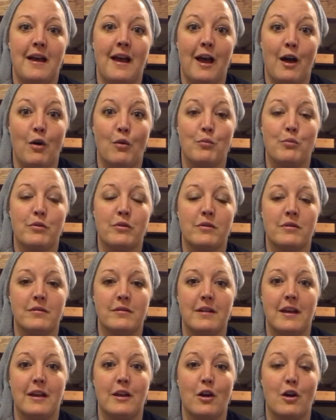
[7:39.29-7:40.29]
help
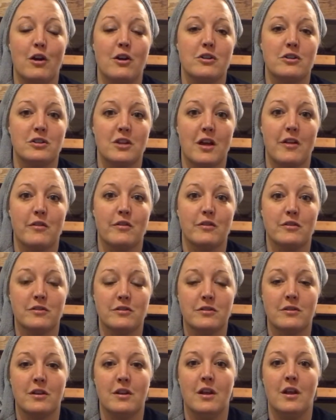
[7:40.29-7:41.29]
and urge
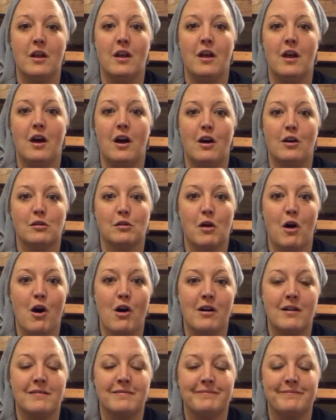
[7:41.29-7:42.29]
others
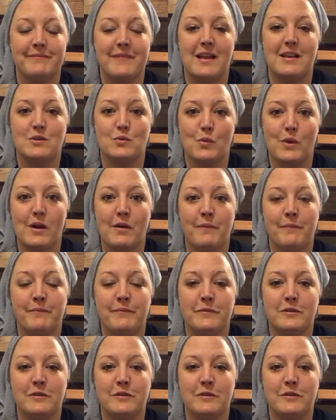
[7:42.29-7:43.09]
along as well.